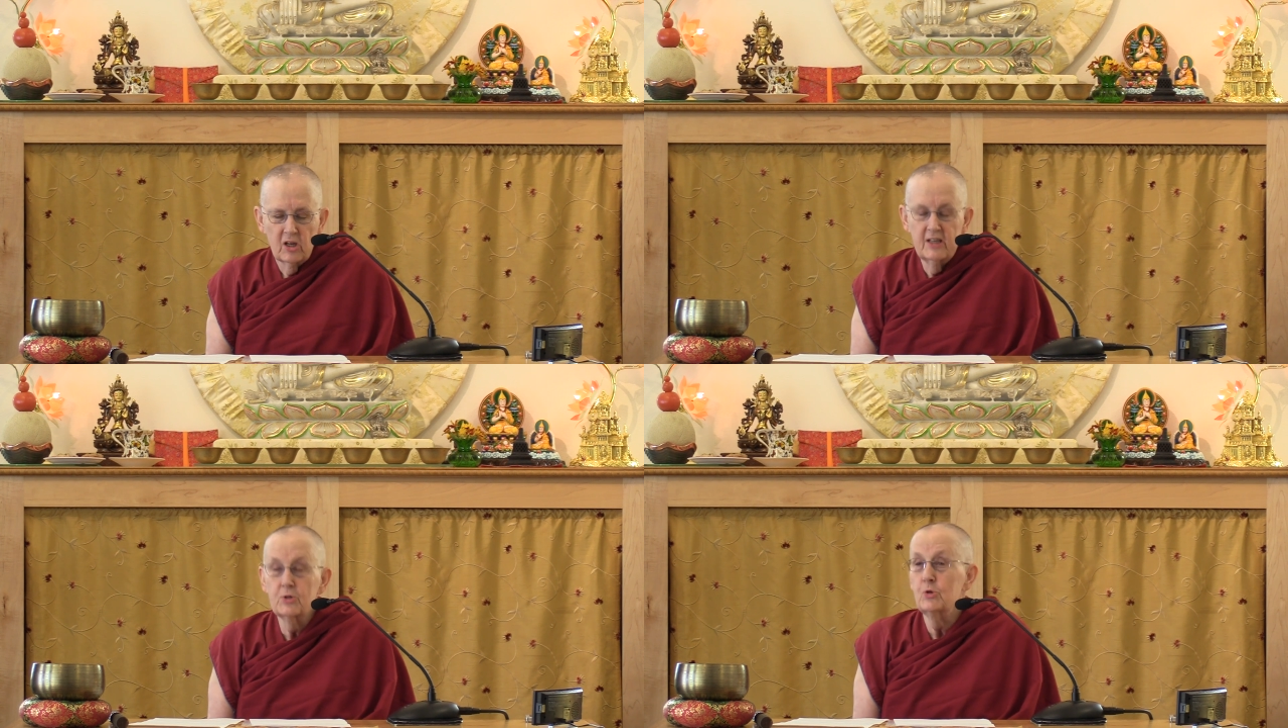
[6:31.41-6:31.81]

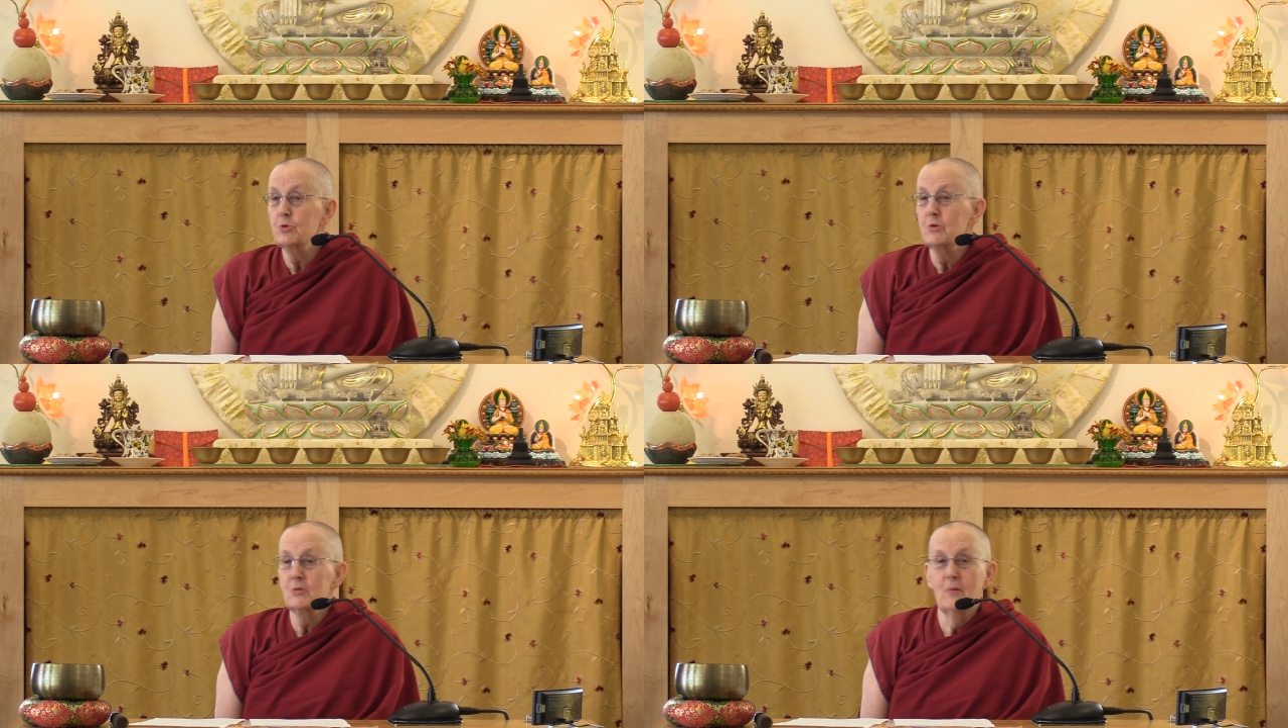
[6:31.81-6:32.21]
Guess
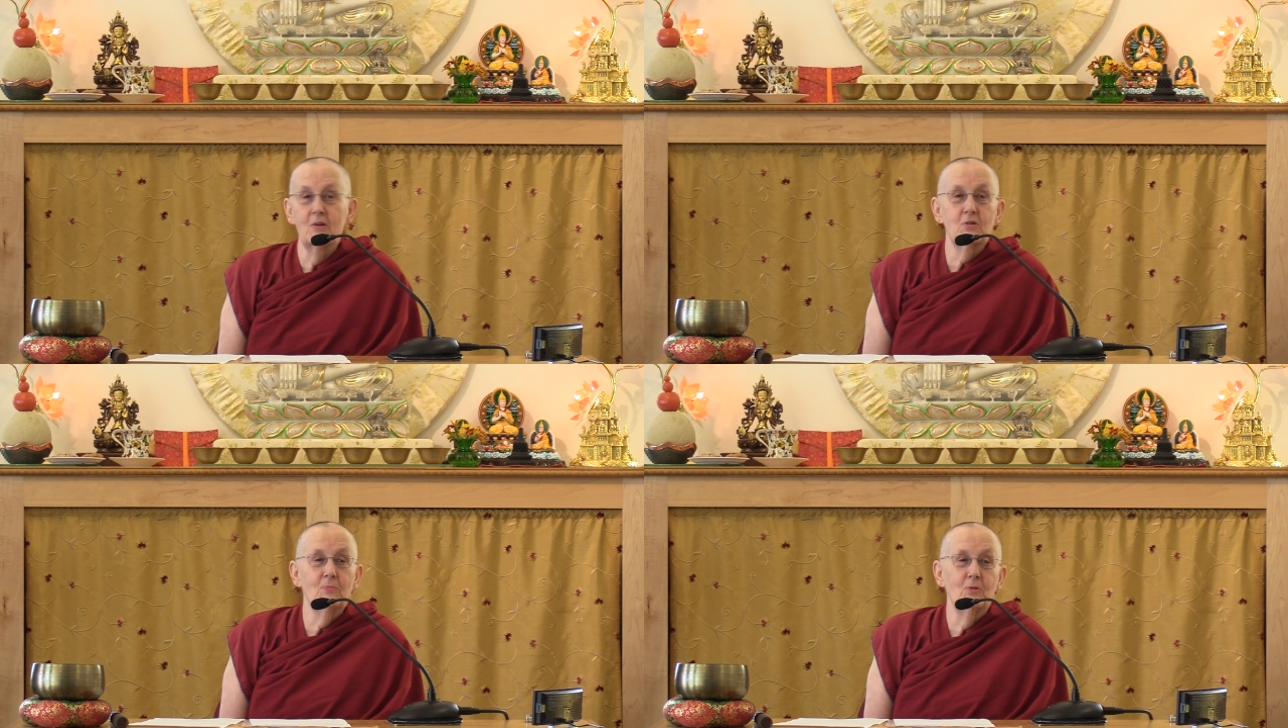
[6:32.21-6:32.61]
who's
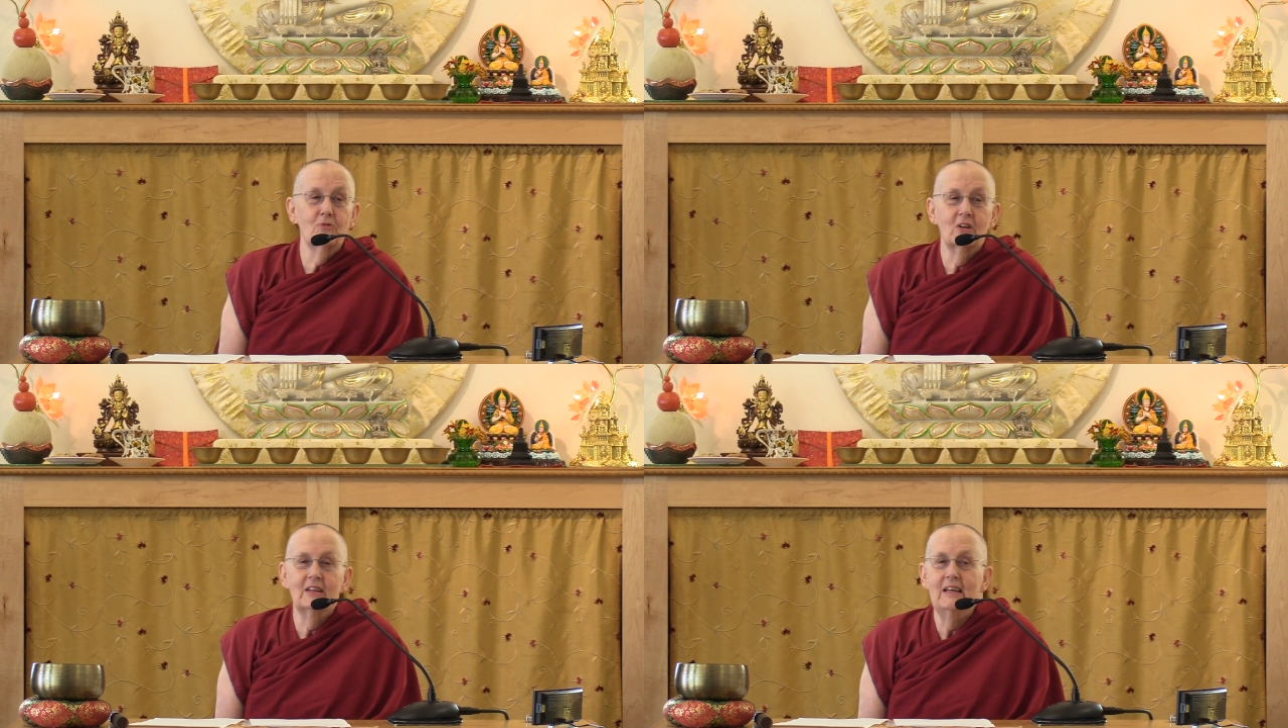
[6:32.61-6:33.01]
responsible
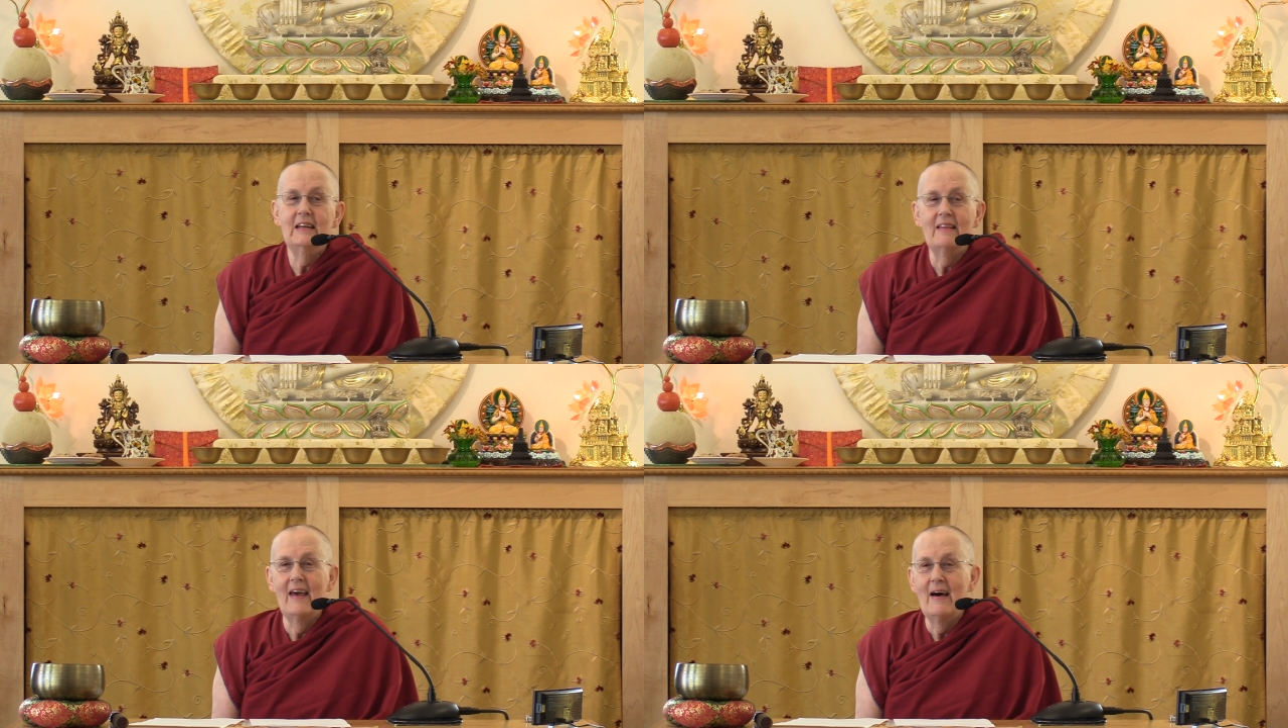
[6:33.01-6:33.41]
for
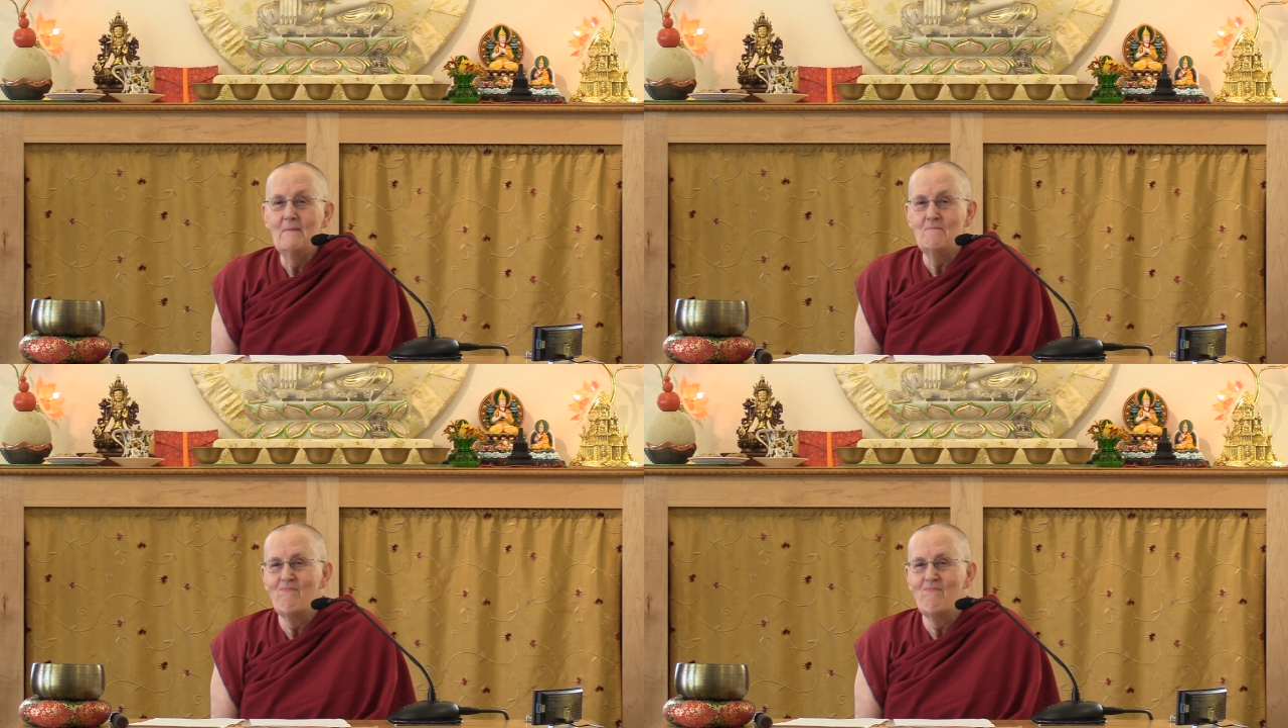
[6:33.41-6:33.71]
cleaning that?